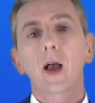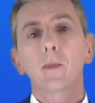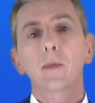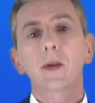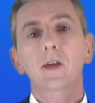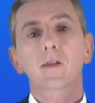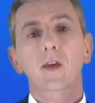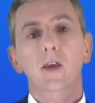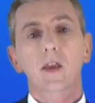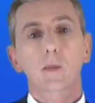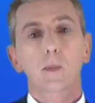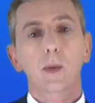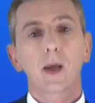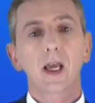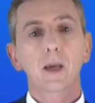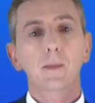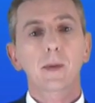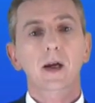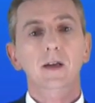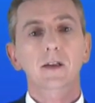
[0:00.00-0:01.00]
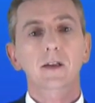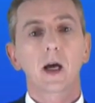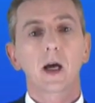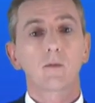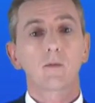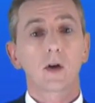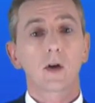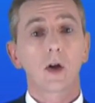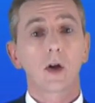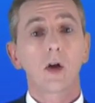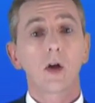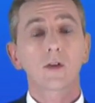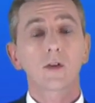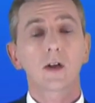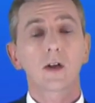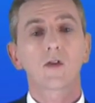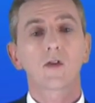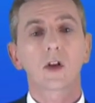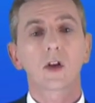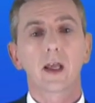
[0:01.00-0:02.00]
That means that the payback time for
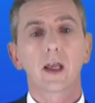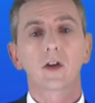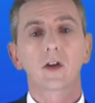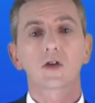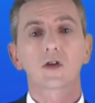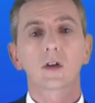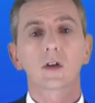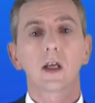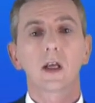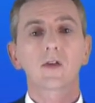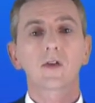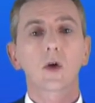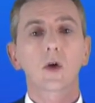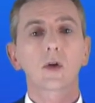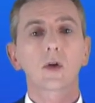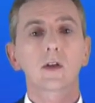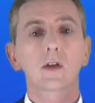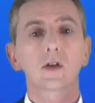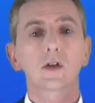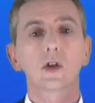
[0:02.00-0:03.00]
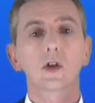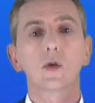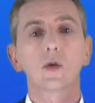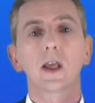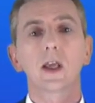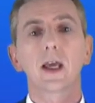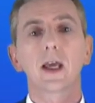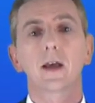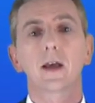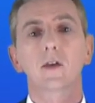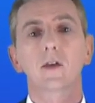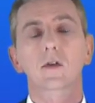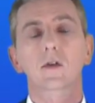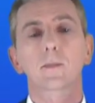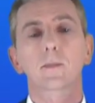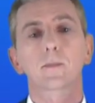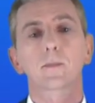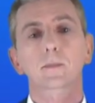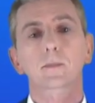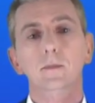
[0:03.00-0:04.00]
loft insulation is only two
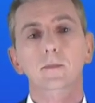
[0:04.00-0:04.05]
years.